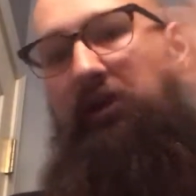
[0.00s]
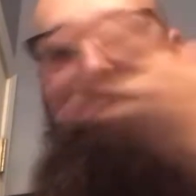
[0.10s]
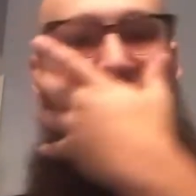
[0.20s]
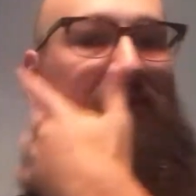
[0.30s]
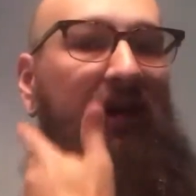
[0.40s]

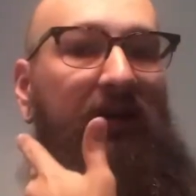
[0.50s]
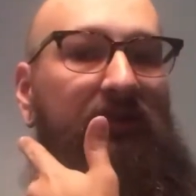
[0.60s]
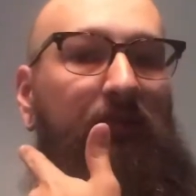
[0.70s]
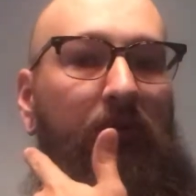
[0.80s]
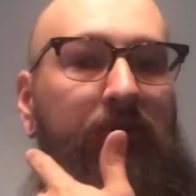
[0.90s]
on the
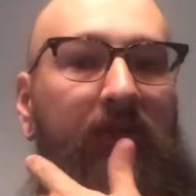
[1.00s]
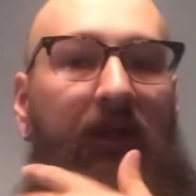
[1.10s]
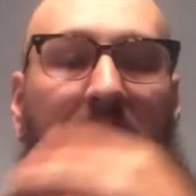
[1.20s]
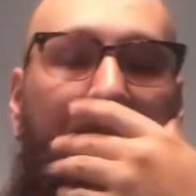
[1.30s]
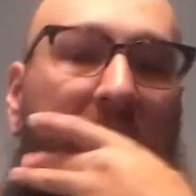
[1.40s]
sides
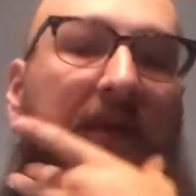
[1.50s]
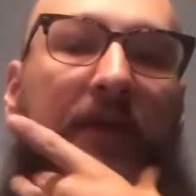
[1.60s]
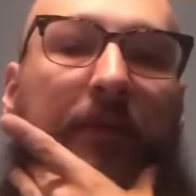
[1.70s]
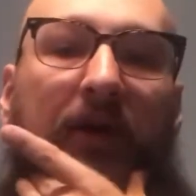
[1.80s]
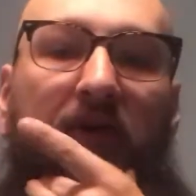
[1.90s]
mostly, and again
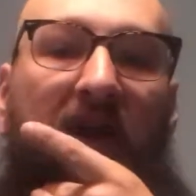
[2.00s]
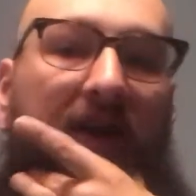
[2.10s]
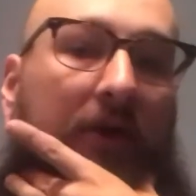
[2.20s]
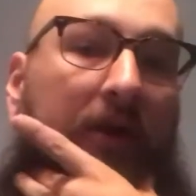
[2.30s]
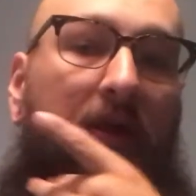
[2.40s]
in my dry
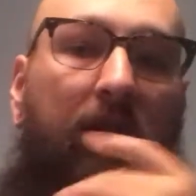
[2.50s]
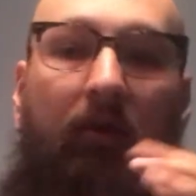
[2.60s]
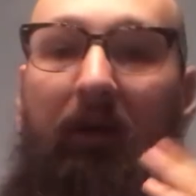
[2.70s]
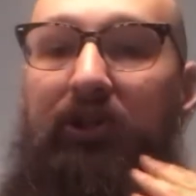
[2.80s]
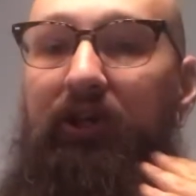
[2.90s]
area
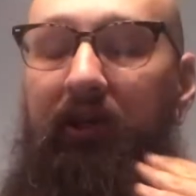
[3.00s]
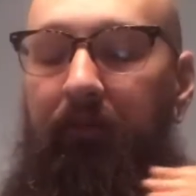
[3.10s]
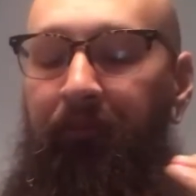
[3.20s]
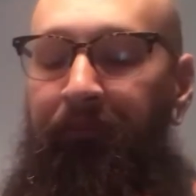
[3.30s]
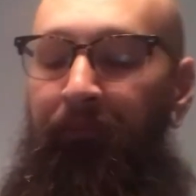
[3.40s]
along my
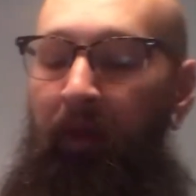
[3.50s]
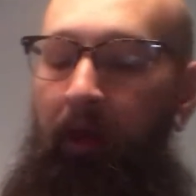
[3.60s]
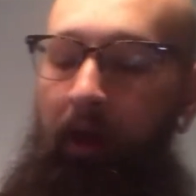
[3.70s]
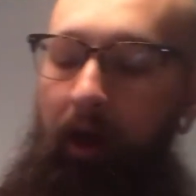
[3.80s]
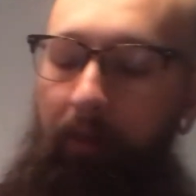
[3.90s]
chin,
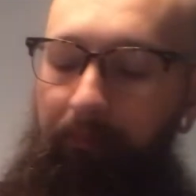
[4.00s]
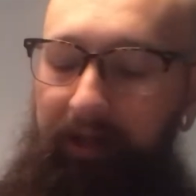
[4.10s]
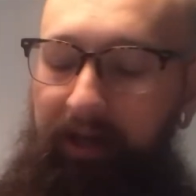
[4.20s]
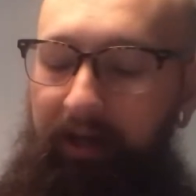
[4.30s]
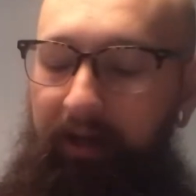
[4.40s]

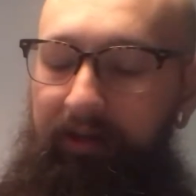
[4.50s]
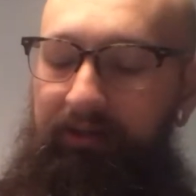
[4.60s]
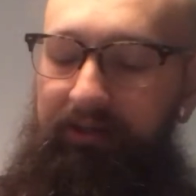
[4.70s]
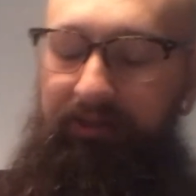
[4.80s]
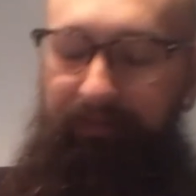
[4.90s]

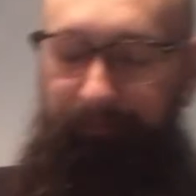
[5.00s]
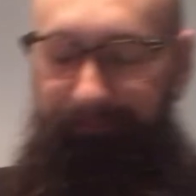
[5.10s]
because